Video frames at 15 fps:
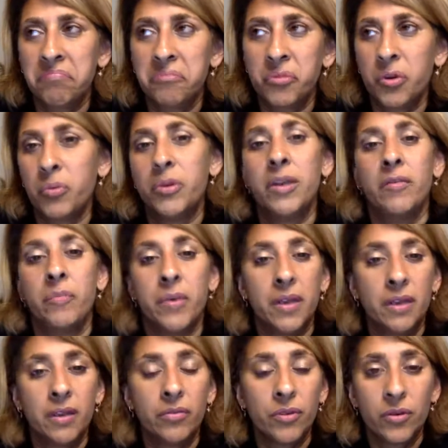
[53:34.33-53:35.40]
would have
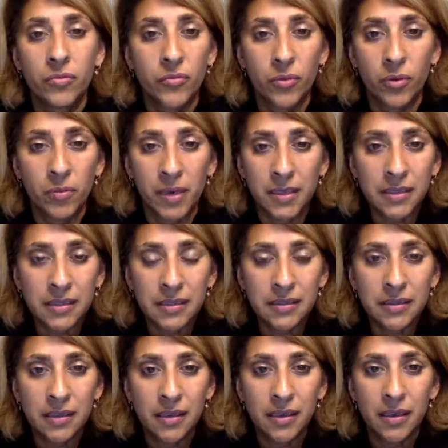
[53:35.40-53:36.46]
been 3 or 4 months
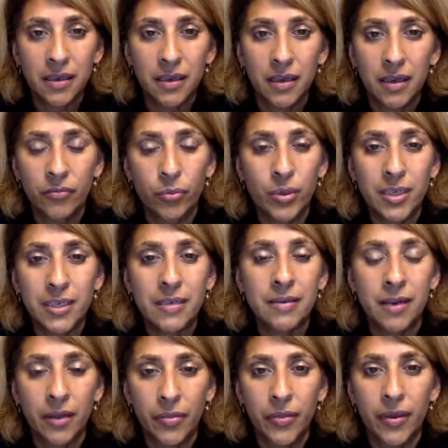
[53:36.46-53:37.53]
if we did
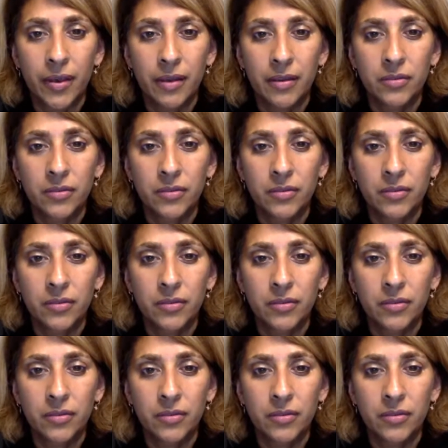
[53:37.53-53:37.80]
nothing.